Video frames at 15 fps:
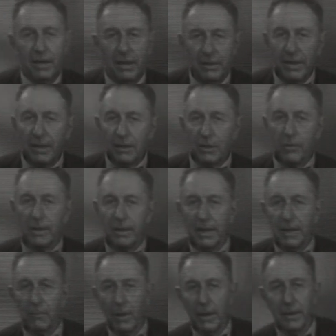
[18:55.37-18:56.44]
Then
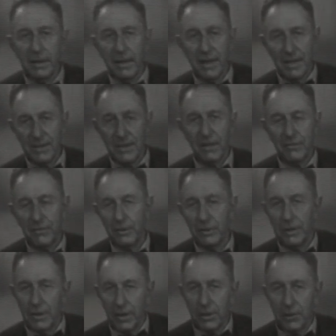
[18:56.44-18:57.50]
quickly one gas after
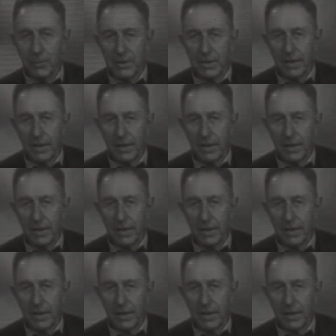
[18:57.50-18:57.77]
another was